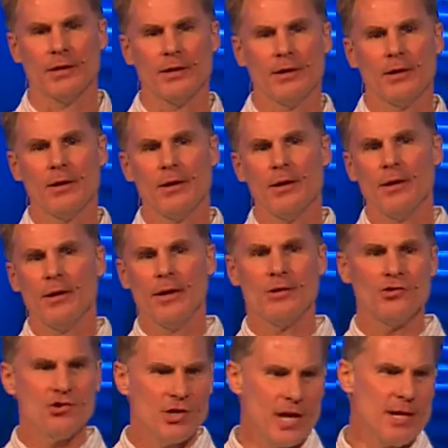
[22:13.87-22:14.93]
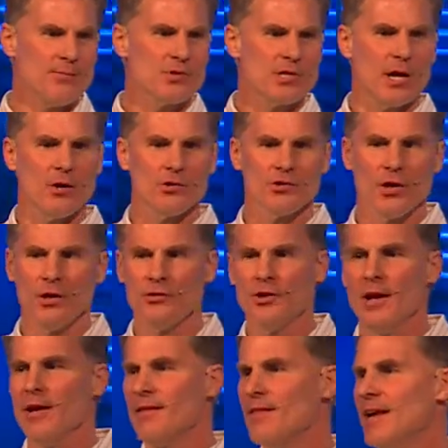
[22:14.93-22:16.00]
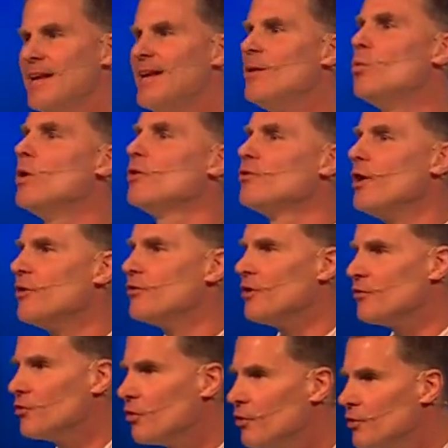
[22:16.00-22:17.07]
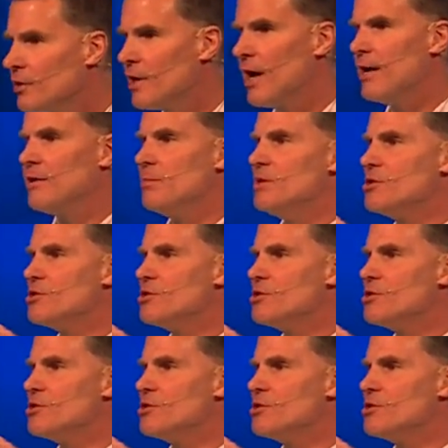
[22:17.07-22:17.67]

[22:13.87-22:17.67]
it. And James tells us that he wants us to turn to God, to be